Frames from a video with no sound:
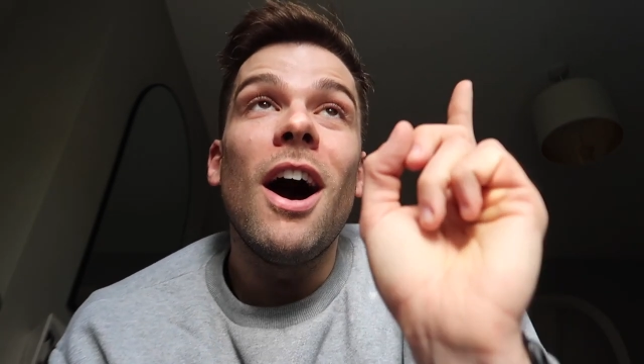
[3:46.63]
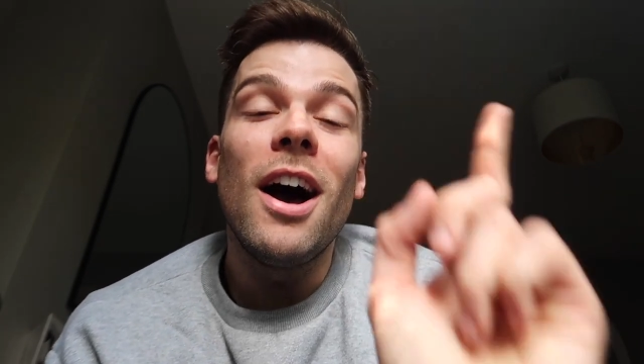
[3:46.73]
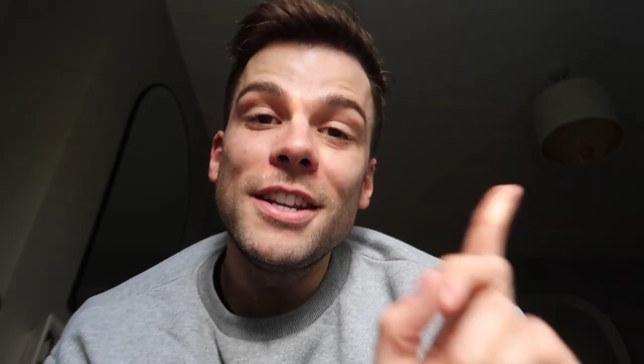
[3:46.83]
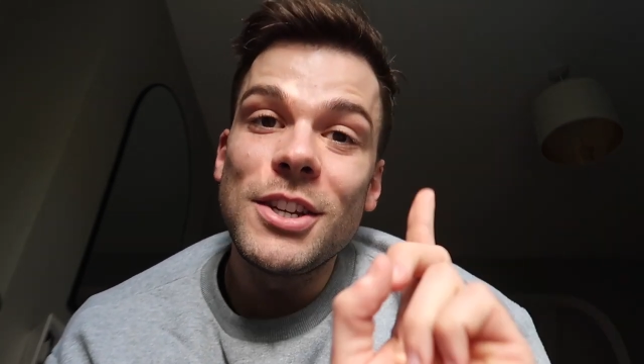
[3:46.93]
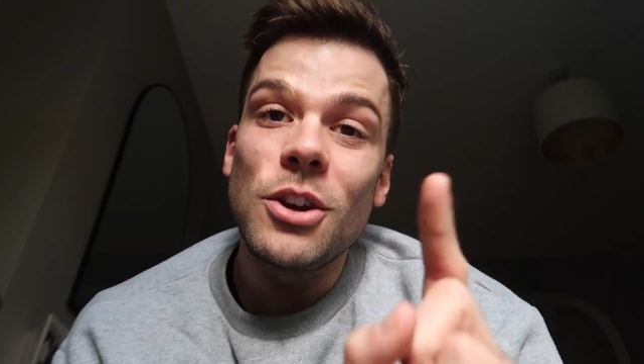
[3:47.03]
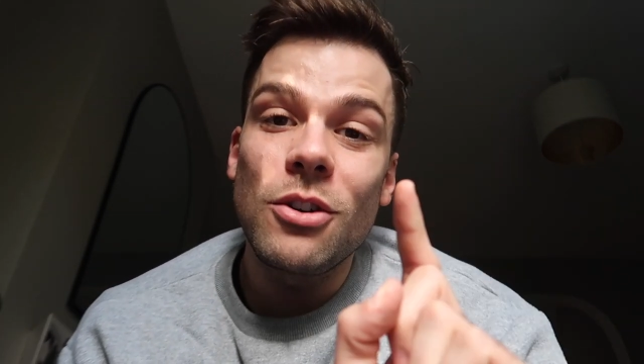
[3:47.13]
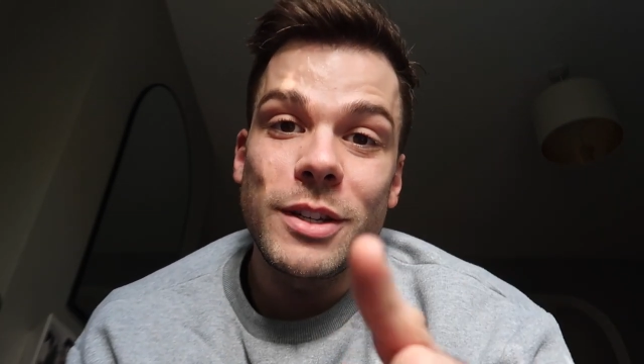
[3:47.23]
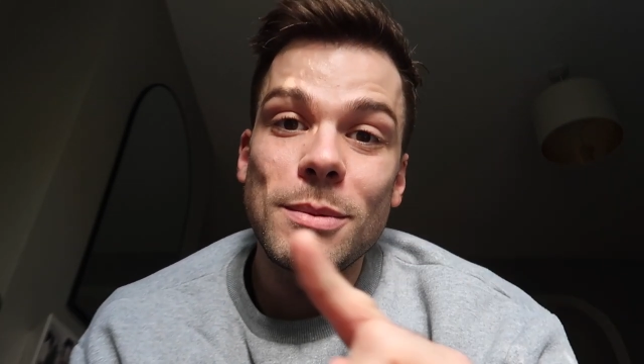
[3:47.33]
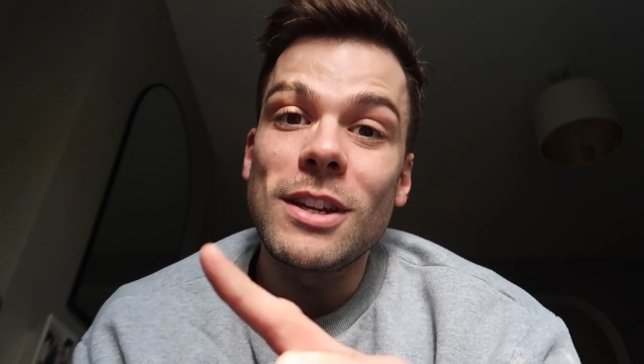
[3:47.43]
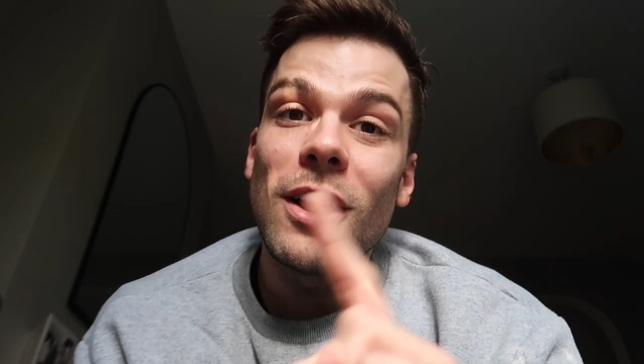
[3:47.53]
I took a
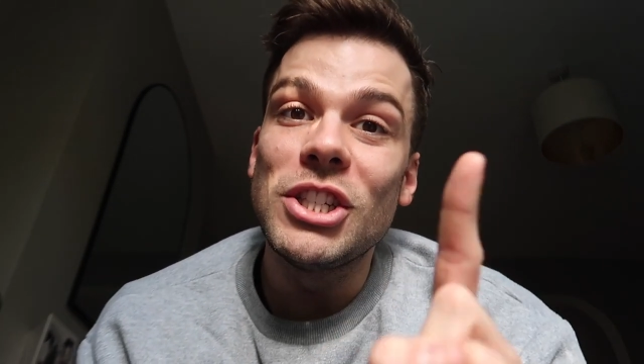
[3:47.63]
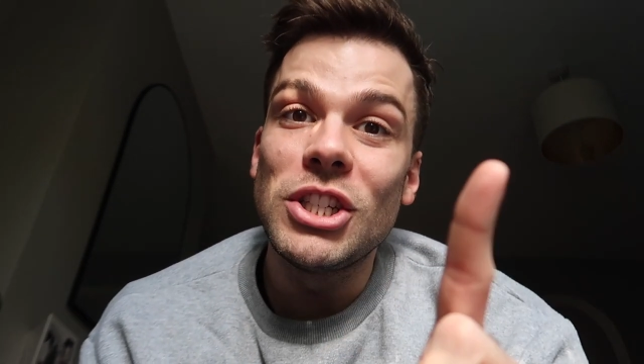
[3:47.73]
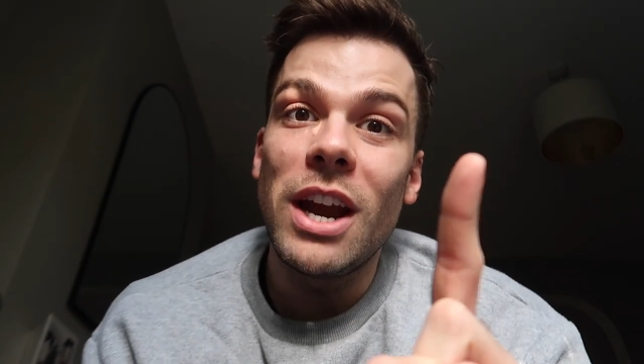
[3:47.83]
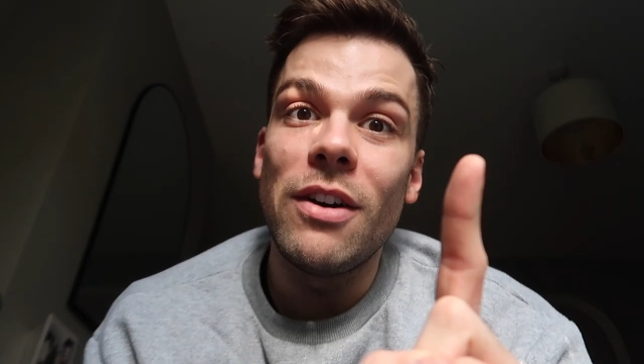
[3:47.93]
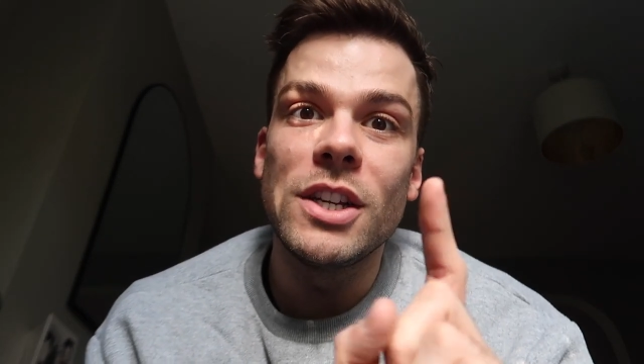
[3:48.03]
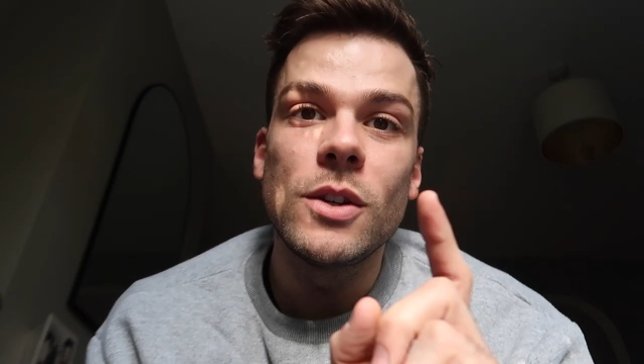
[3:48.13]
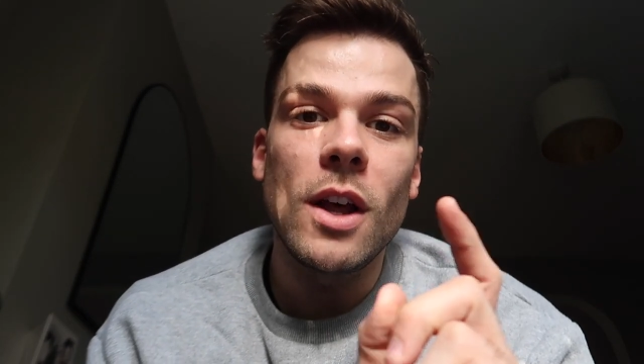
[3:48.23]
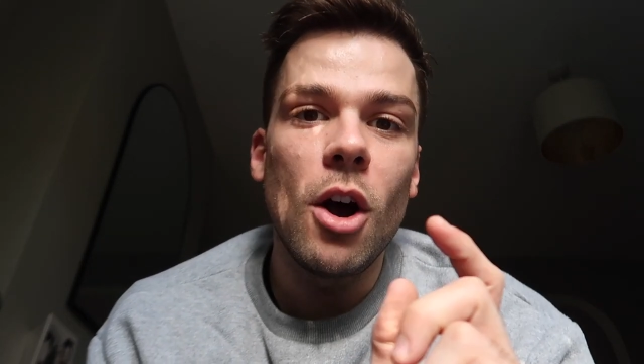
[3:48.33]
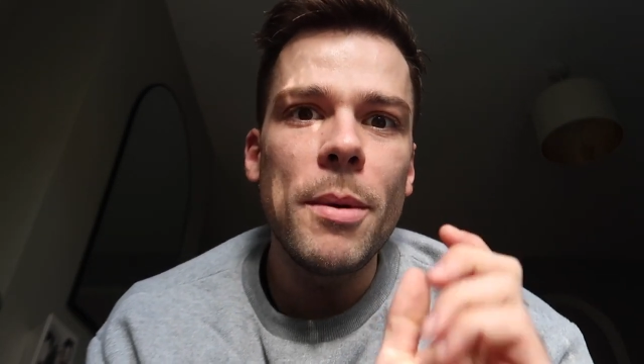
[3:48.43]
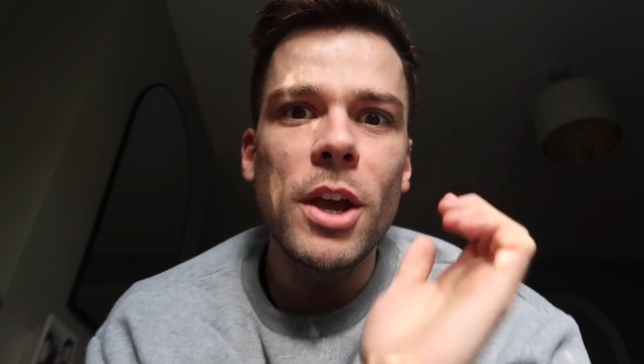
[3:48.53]
Christmas card to Cherry and she was
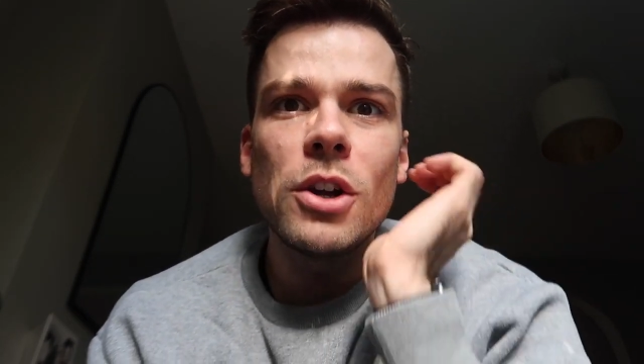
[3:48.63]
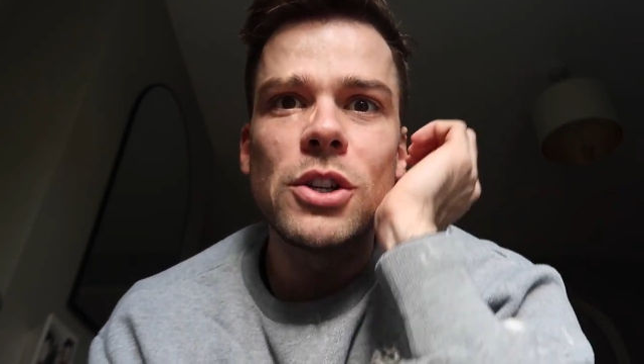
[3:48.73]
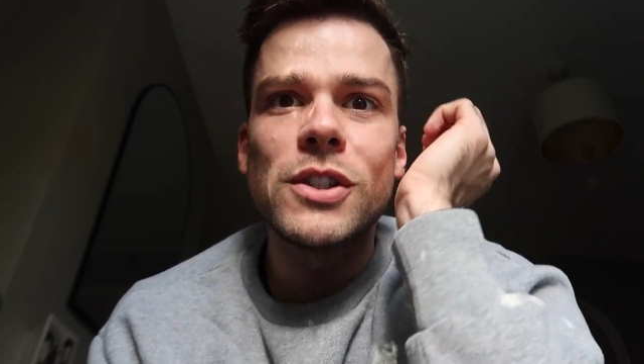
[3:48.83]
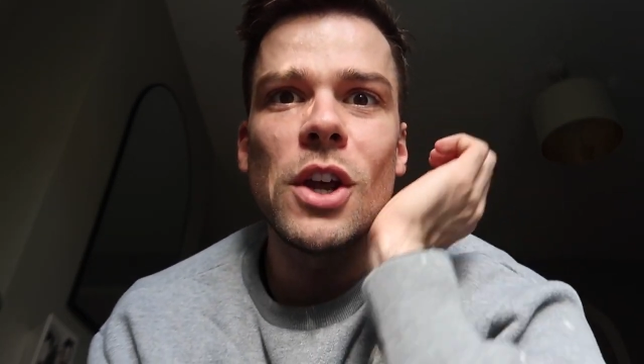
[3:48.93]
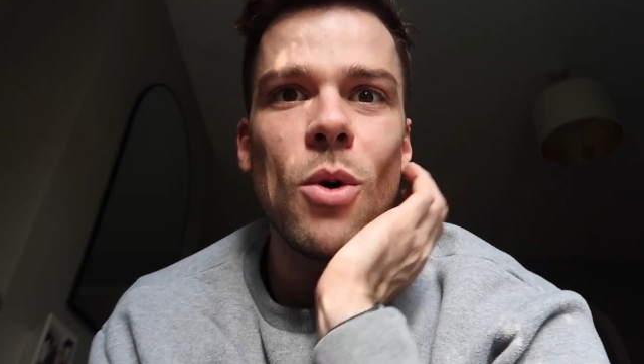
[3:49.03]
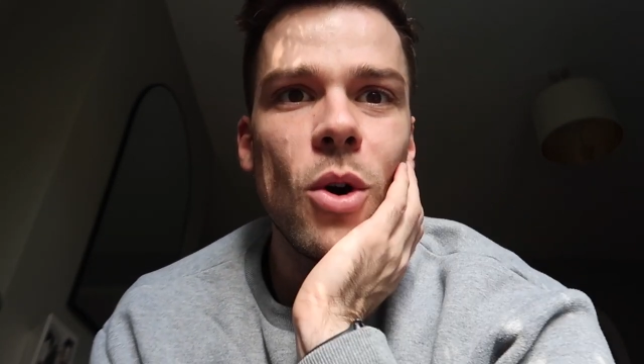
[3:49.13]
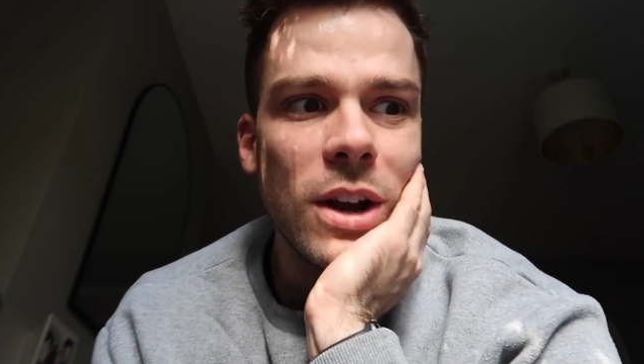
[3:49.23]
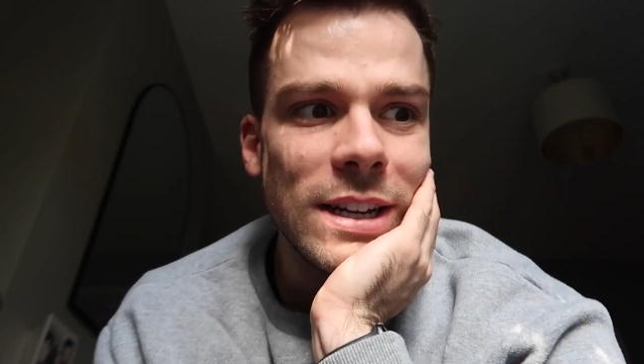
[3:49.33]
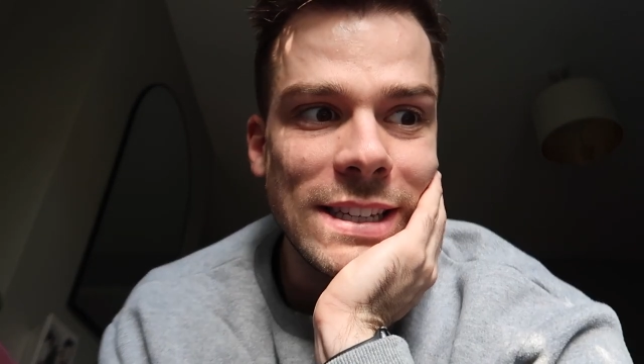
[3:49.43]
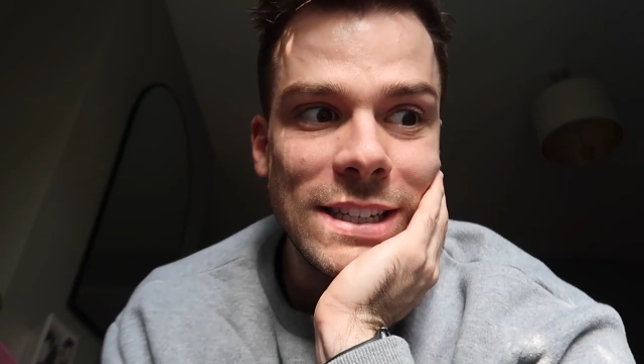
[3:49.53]
like, oh my gosh, you're so organized.